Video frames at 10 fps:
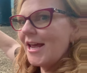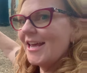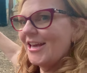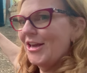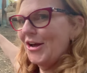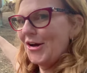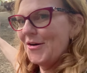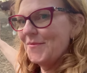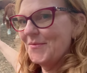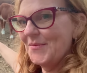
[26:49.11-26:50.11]
and
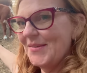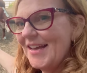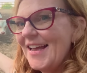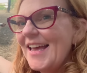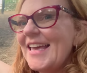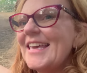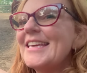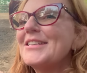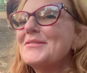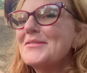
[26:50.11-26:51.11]
come
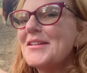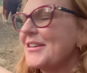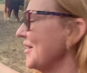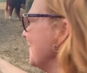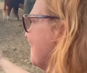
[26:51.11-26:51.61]
eat. Come